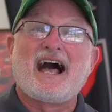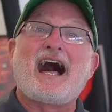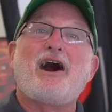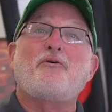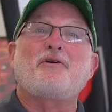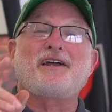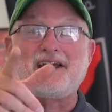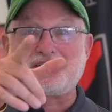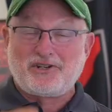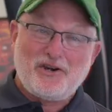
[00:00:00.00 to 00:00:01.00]
I want to
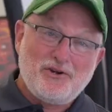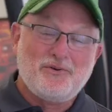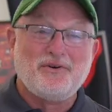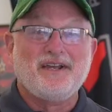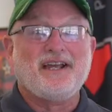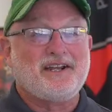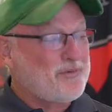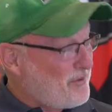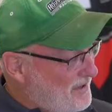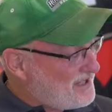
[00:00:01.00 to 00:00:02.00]
get you
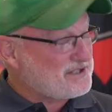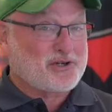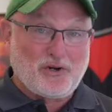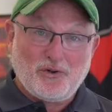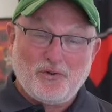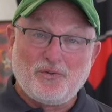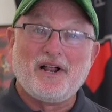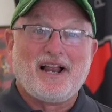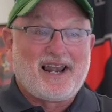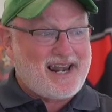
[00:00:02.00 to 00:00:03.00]
into one of these
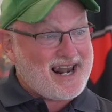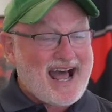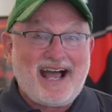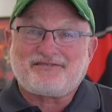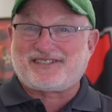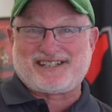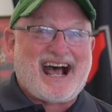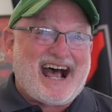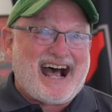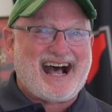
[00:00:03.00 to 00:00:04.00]
cool
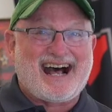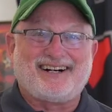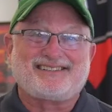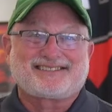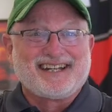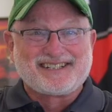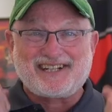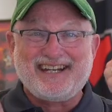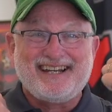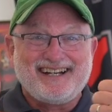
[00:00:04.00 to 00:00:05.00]
lifestyles.
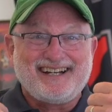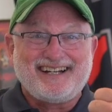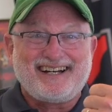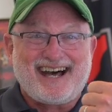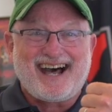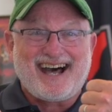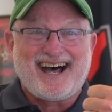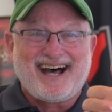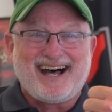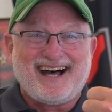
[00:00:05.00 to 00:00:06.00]
See
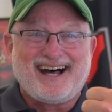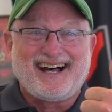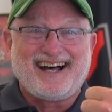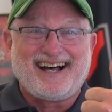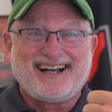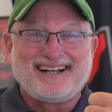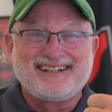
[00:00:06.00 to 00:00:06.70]
ya!